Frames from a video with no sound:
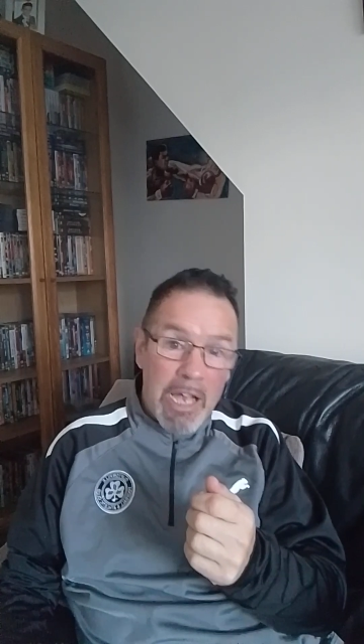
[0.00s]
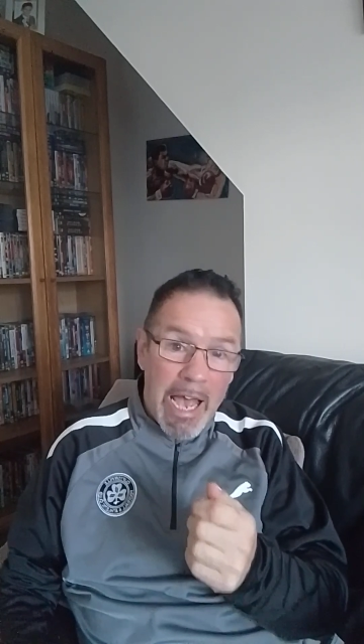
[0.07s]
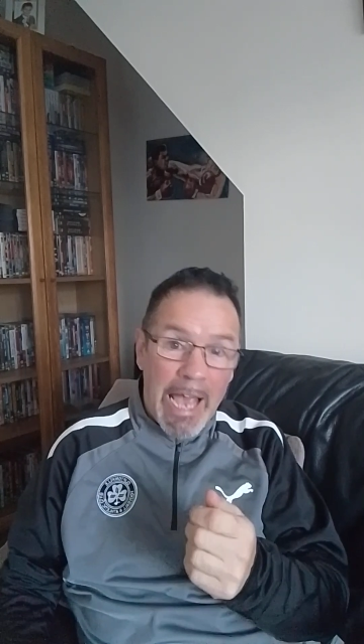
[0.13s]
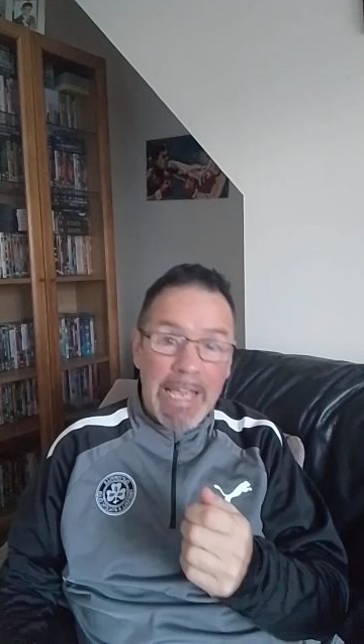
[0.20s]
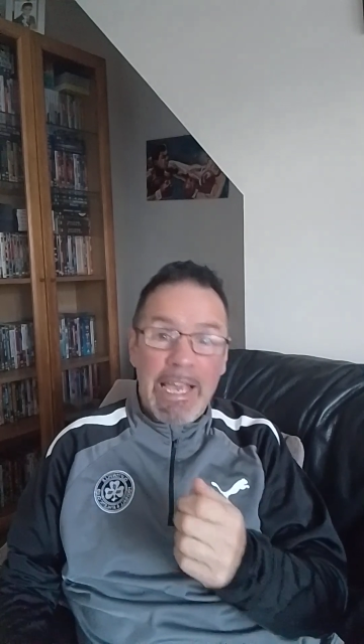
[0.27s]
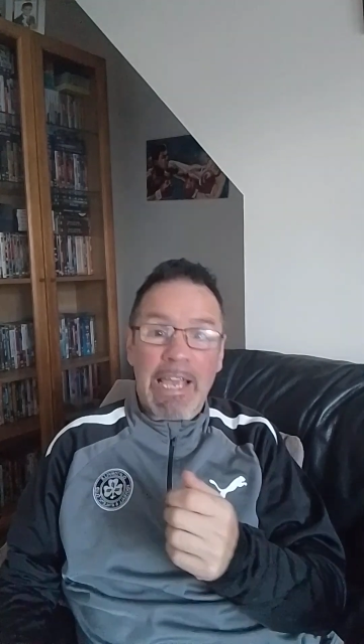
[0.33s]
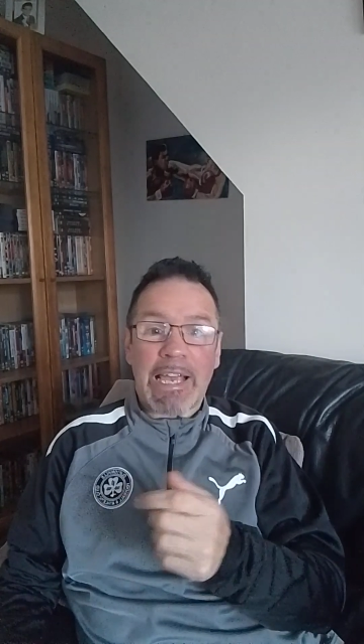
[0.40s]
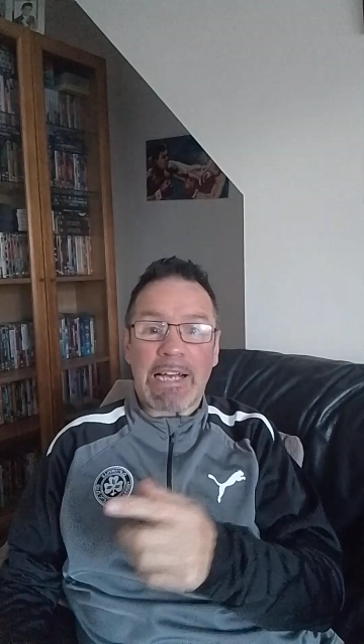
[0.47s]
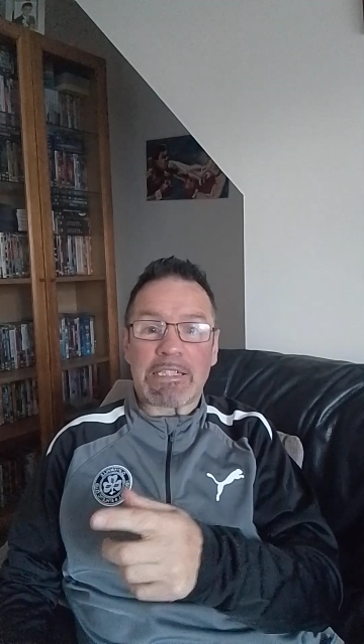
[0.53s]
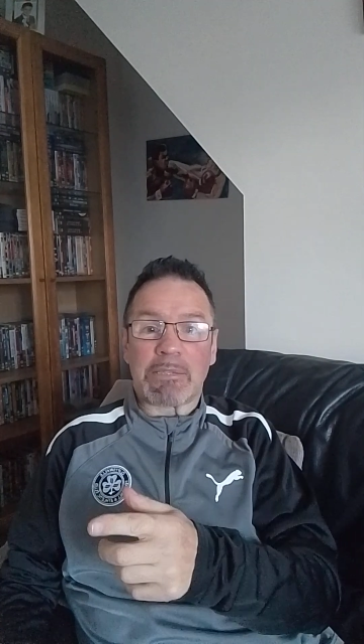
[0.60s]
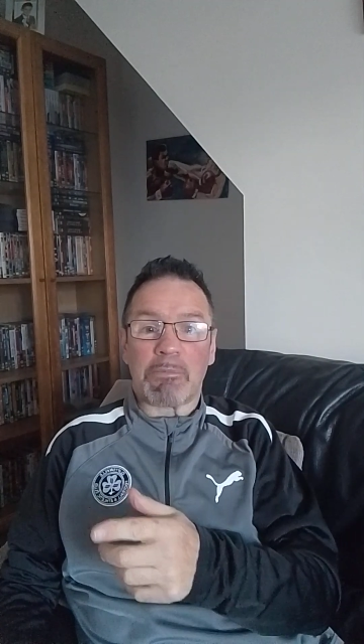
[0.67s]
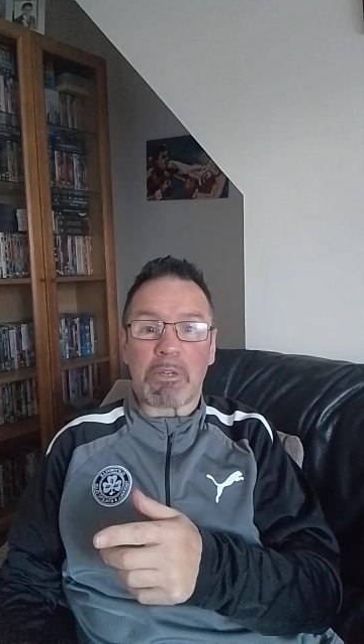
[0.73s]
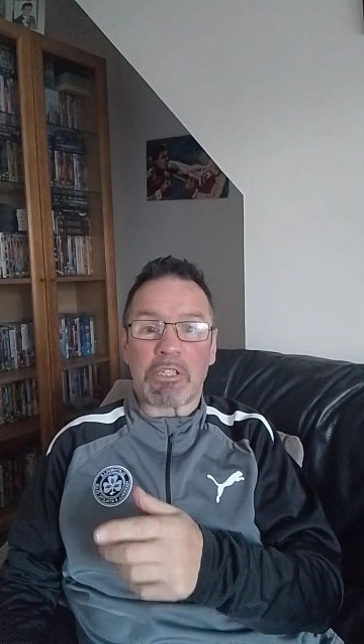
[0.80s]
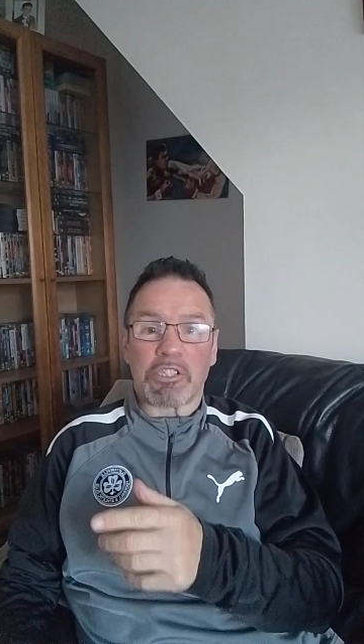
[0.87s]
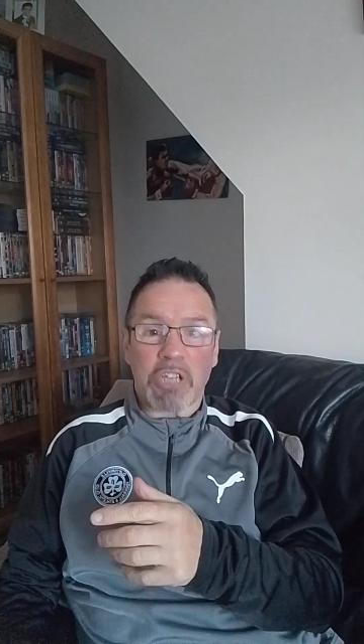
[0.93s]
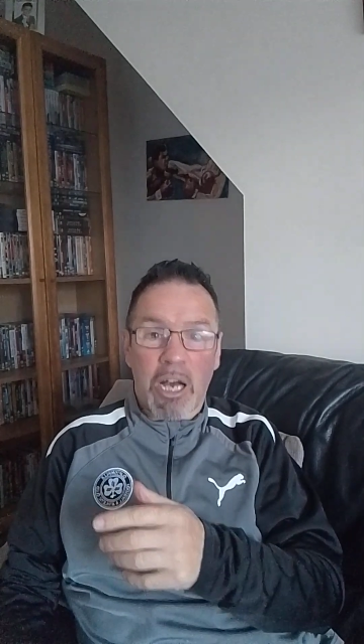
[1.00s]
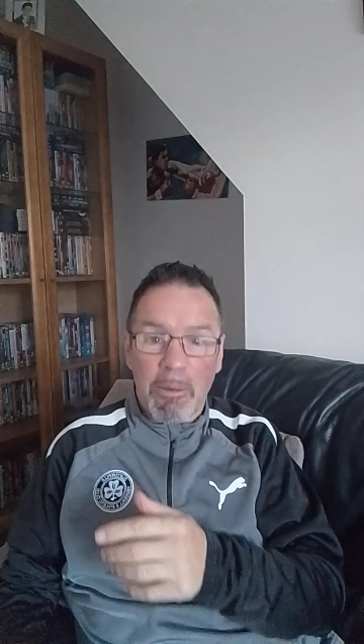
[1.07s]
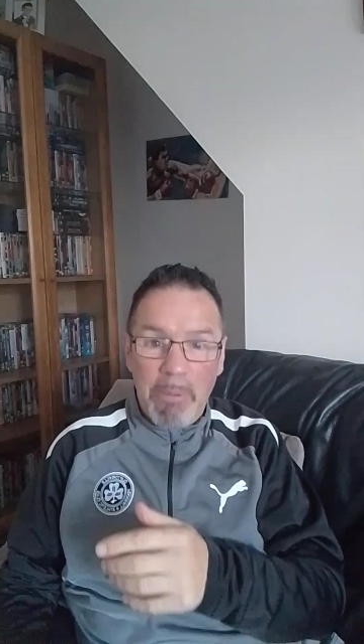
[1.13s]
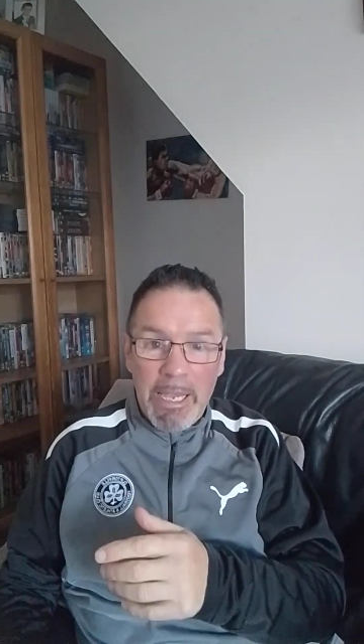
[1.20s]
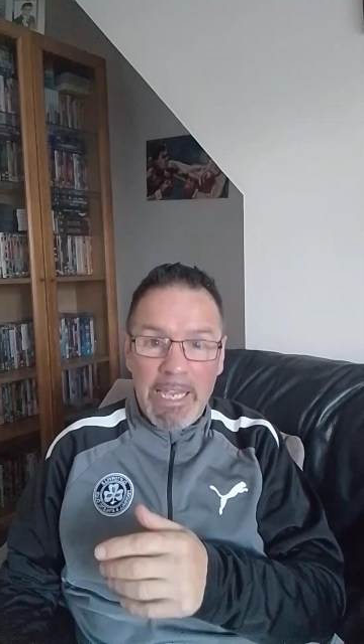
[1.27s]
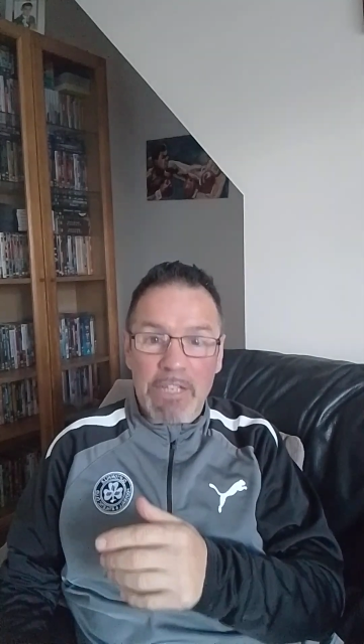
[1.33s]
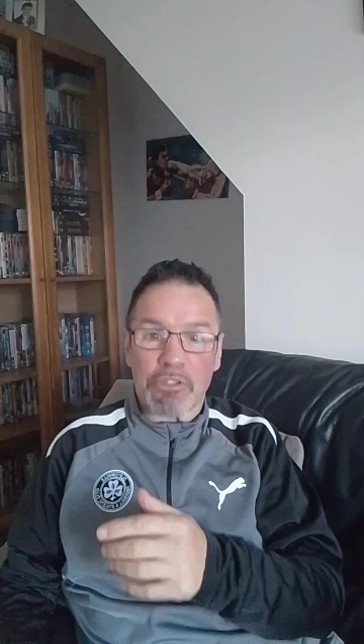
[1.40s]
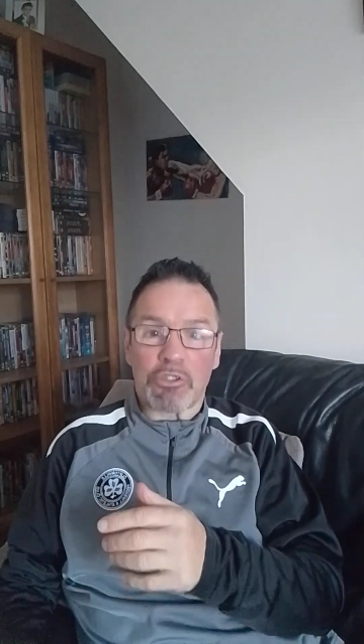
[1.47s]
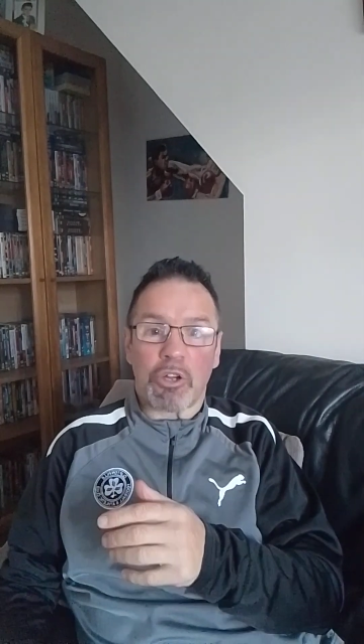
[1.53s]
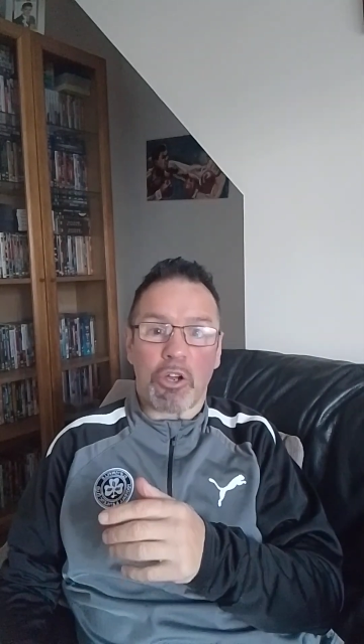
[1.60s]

I could catch him with a jab by getting